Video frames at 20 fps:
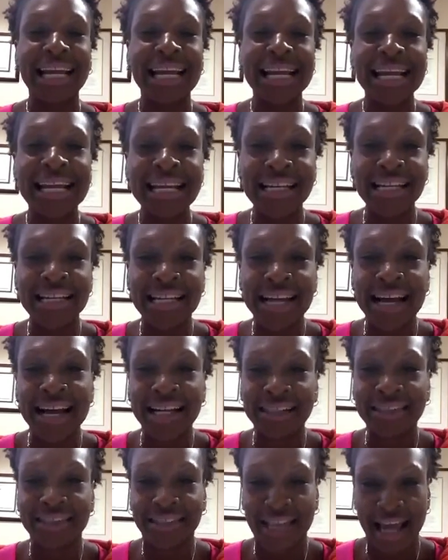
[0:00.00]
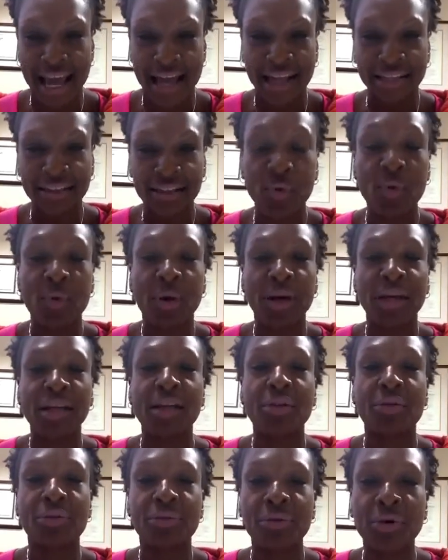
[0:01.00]
Any contact or
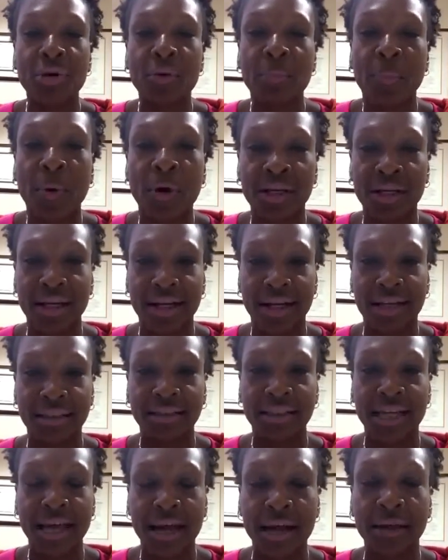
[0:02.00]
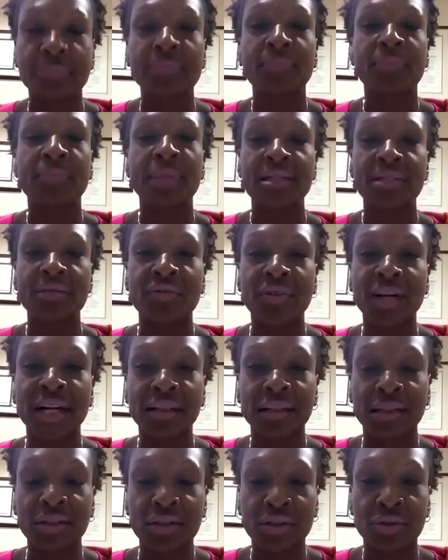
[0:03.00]
any third-party contact is a
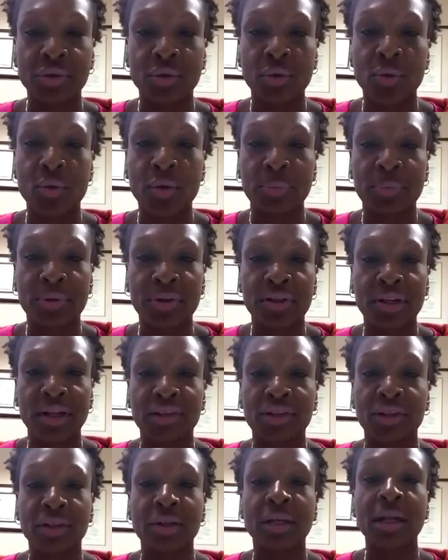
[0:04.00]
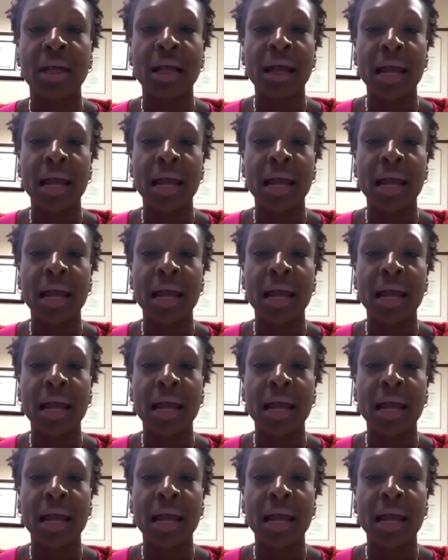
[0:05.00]
violation of the order of protection.